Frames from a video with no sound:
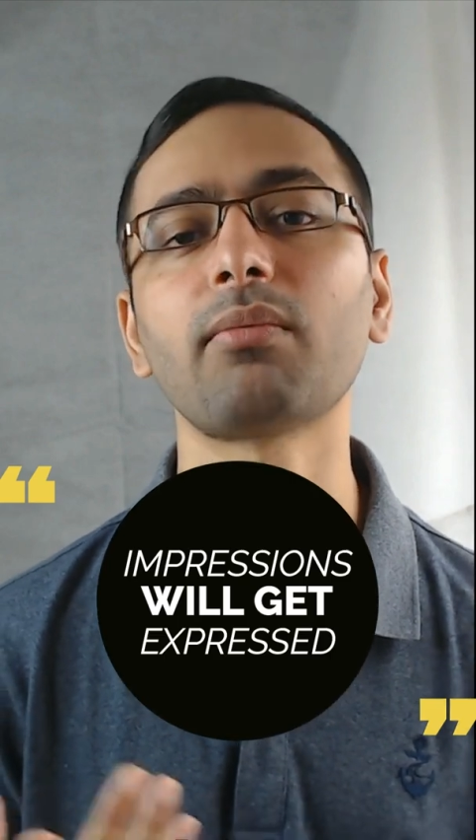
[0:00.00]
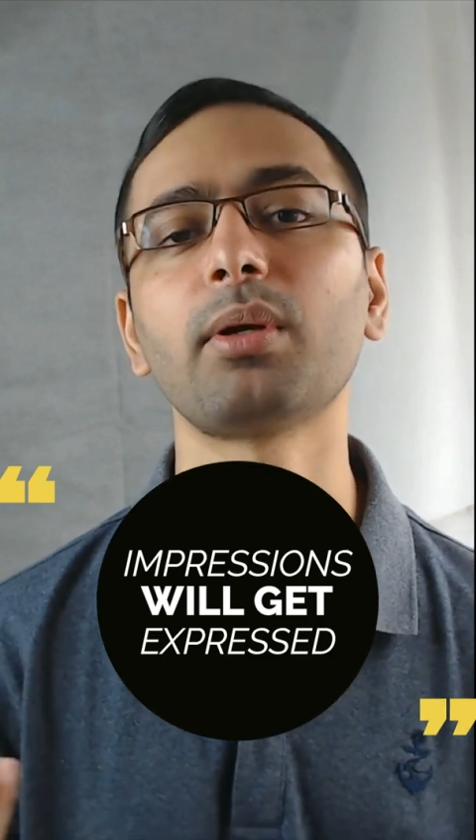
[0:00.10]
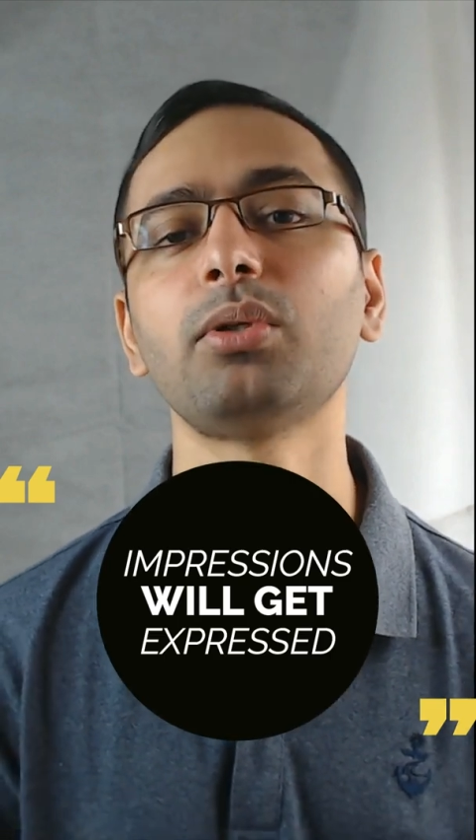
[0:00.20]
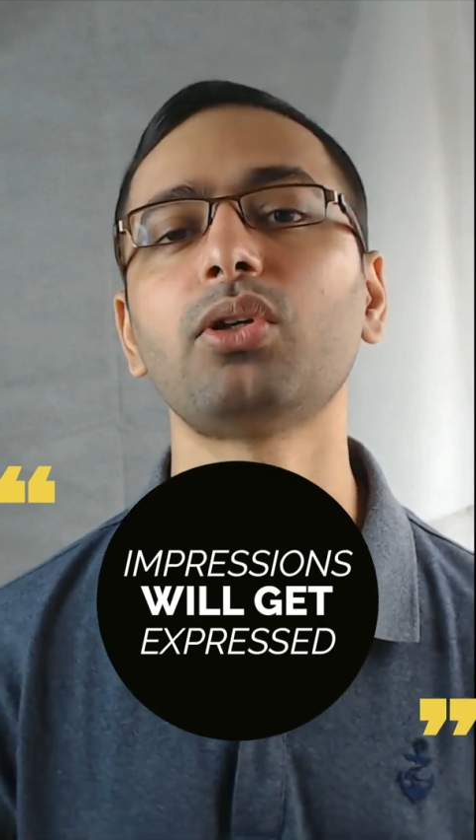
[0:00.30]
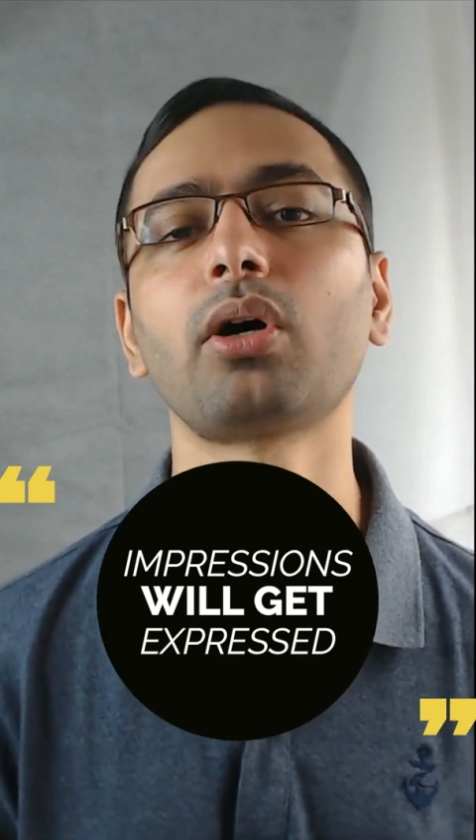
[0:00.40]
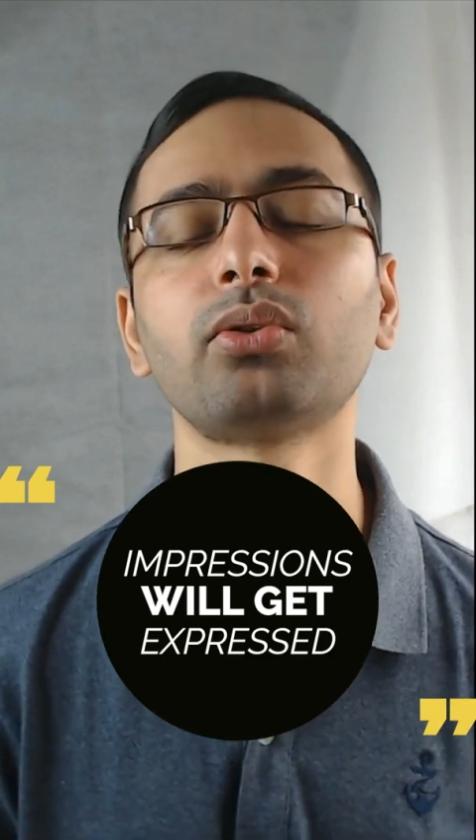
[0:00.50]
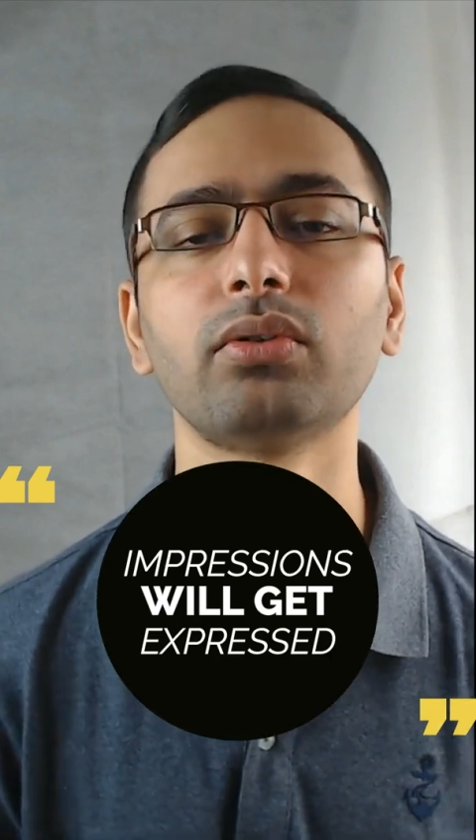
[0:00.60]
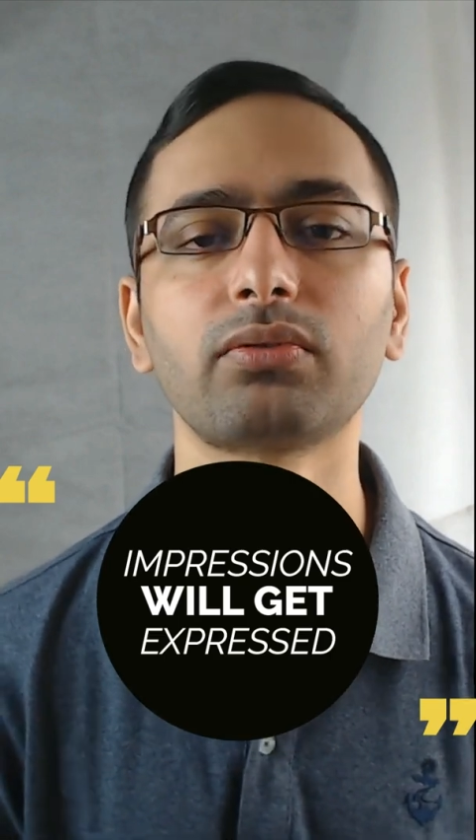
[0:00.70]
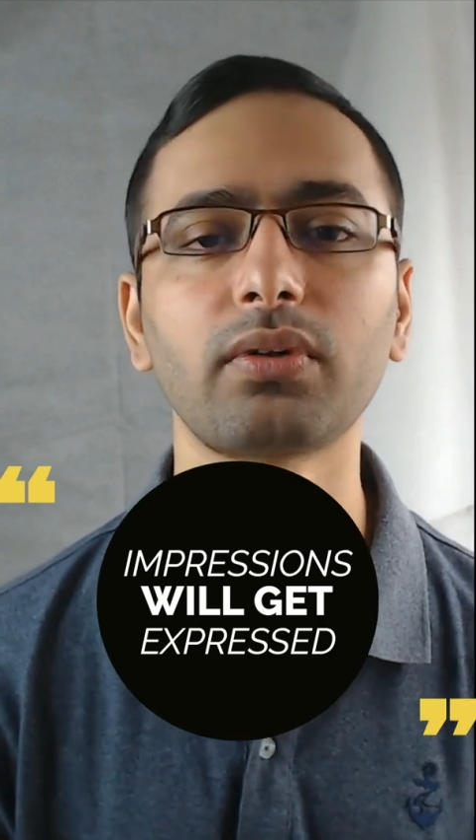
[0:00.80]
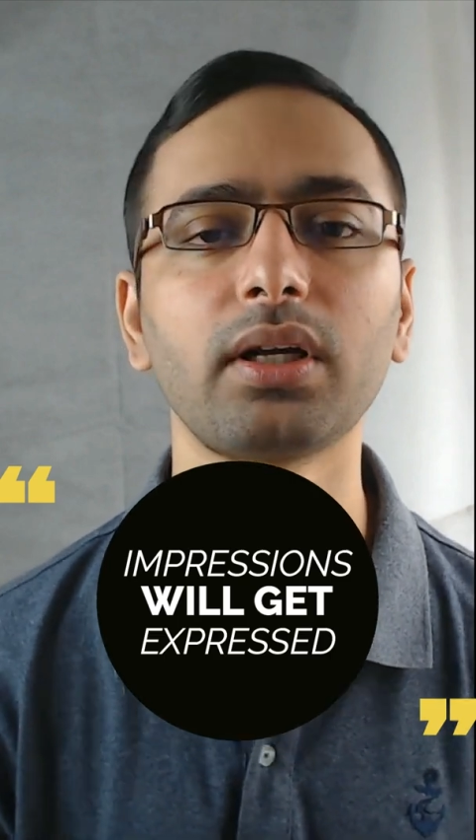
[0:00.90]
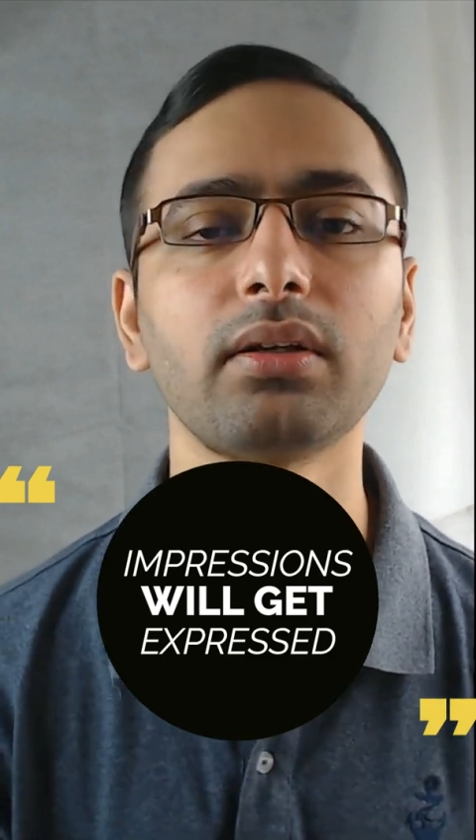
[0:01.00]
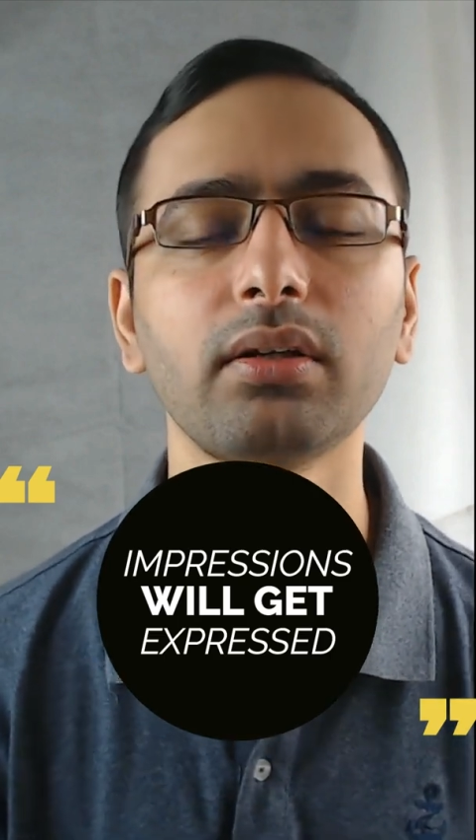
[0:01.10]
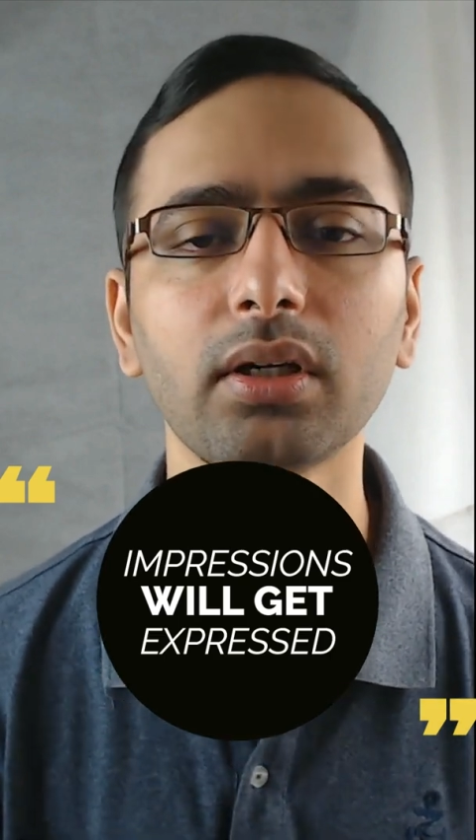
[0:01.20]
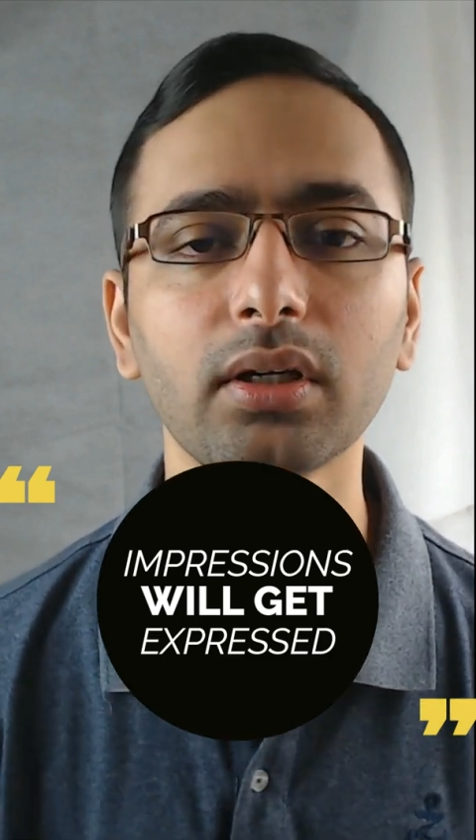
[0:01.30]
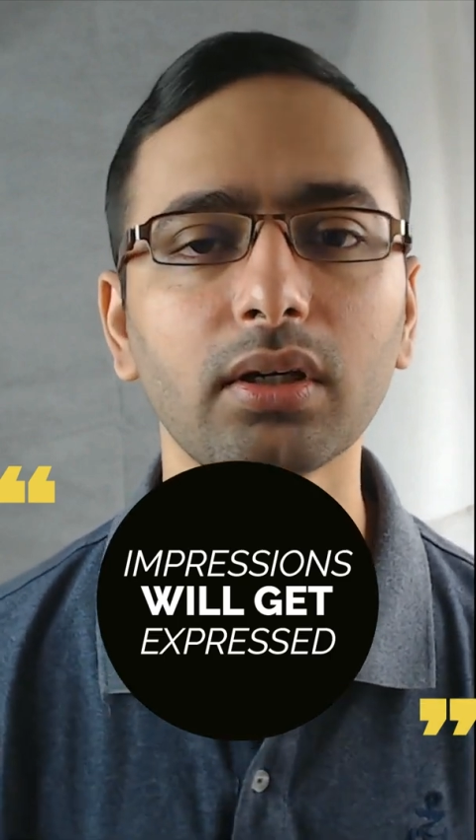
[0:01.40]
Maybe talk to a friend
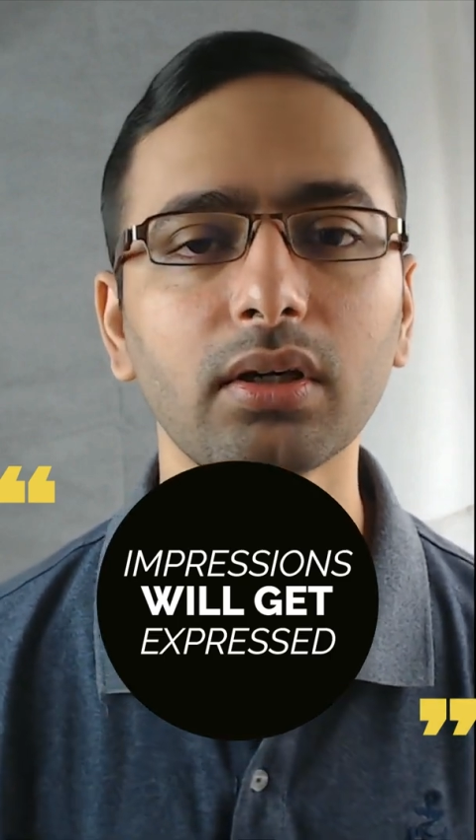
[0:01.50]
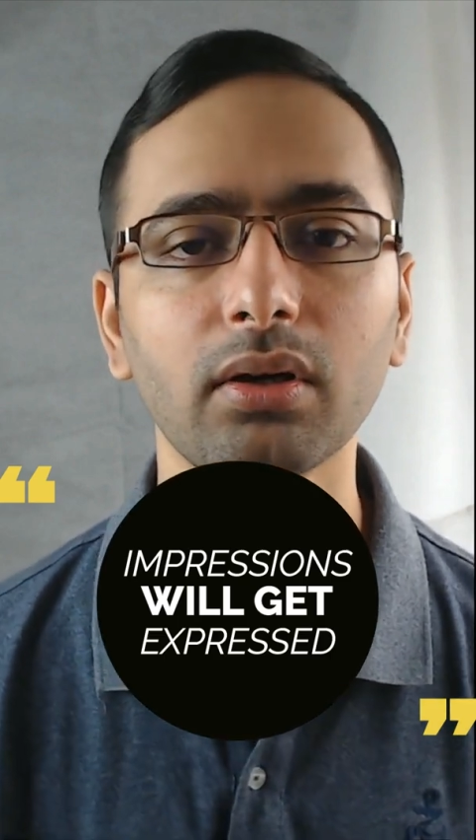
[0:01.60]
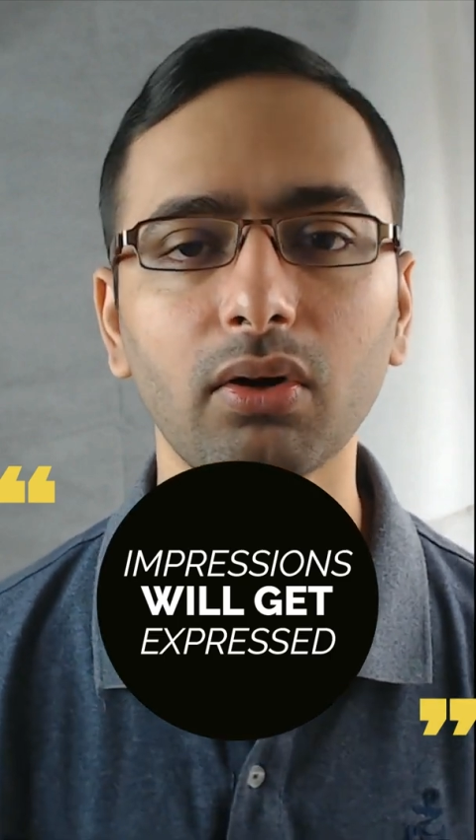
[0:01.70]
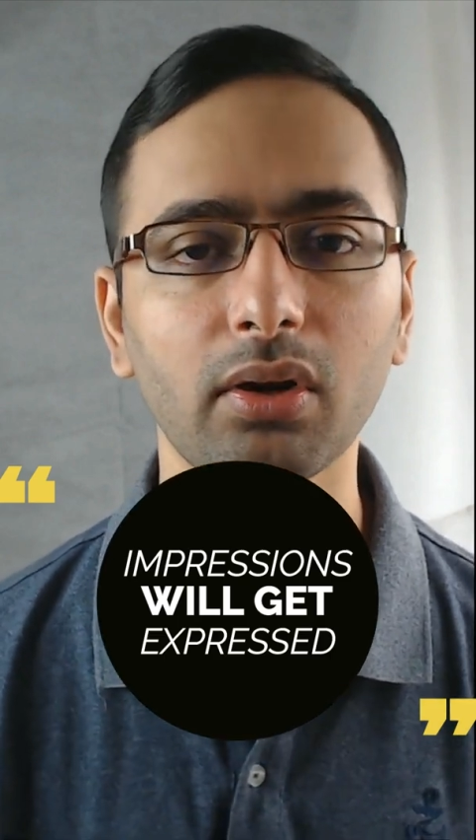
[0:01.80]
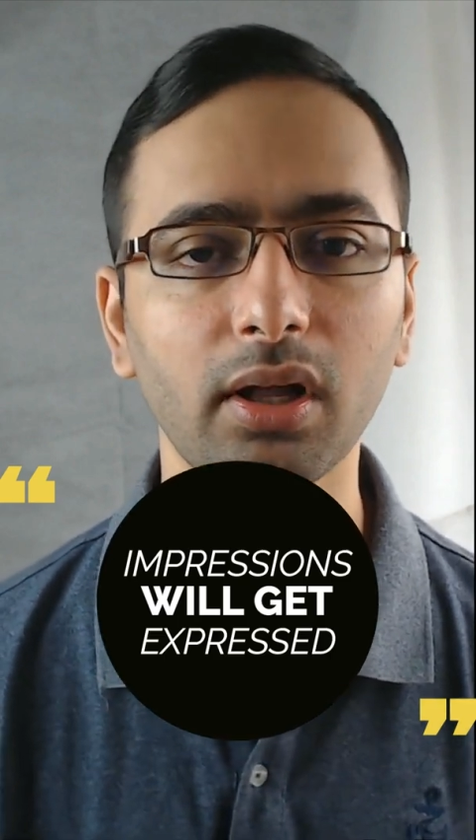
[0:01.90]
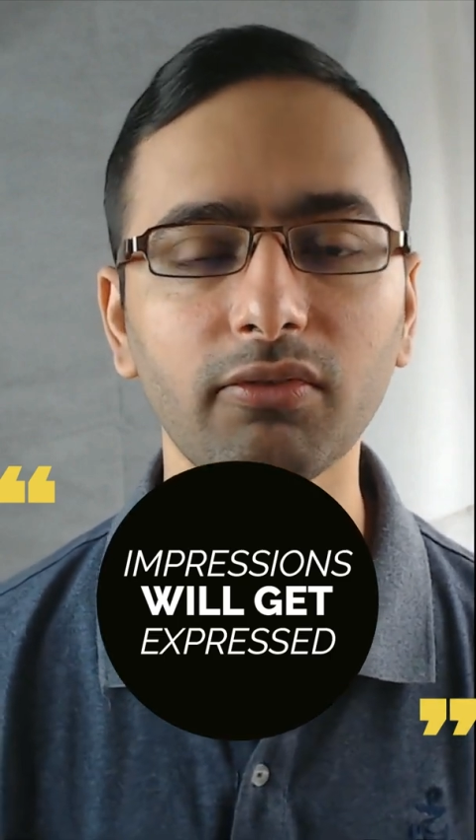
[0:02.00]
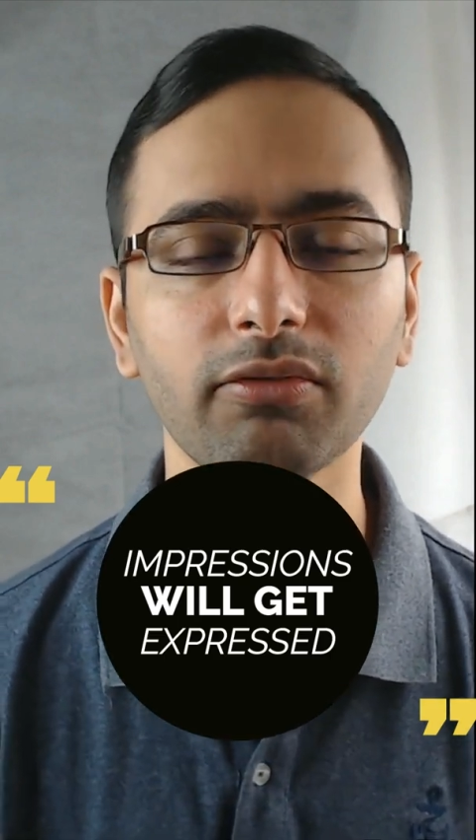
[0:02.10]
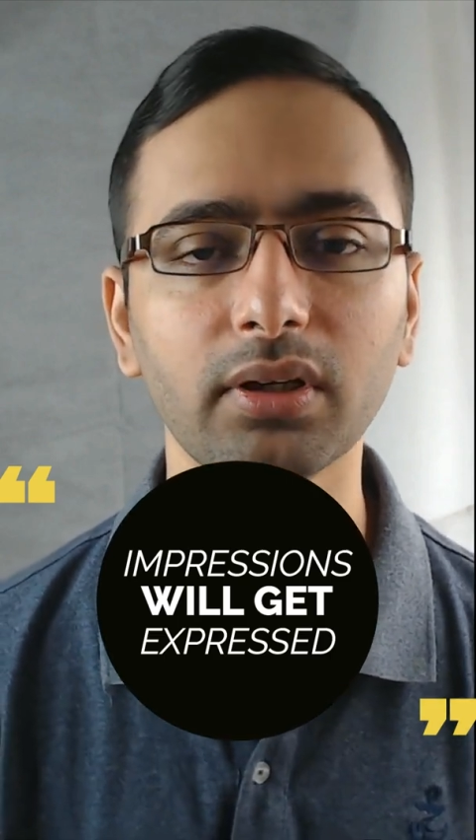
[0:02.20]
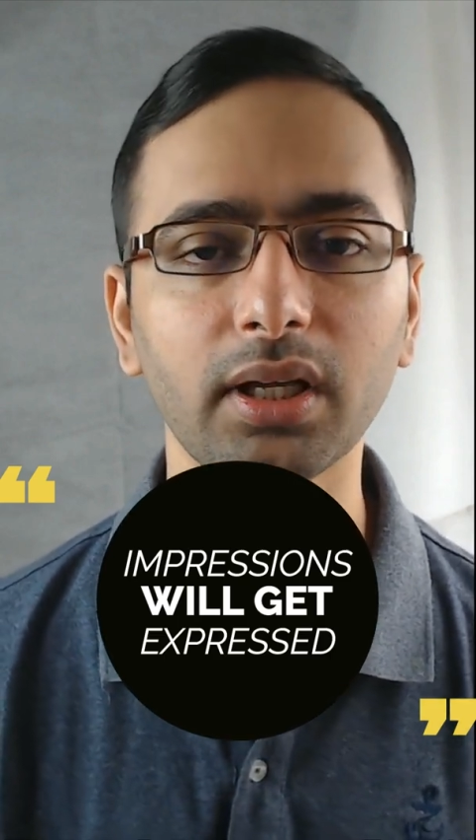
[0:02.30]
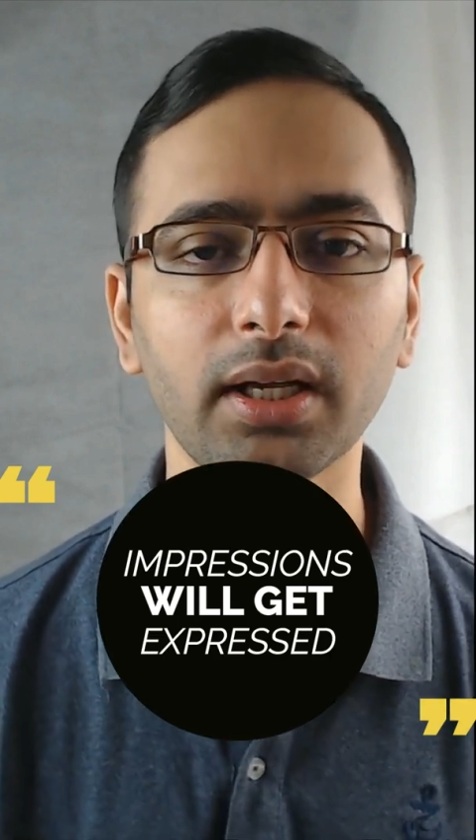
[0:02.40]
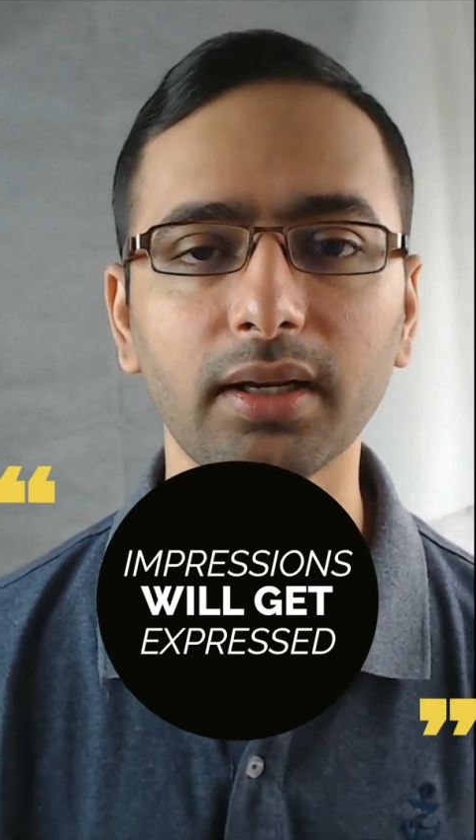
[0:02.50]
or loved one and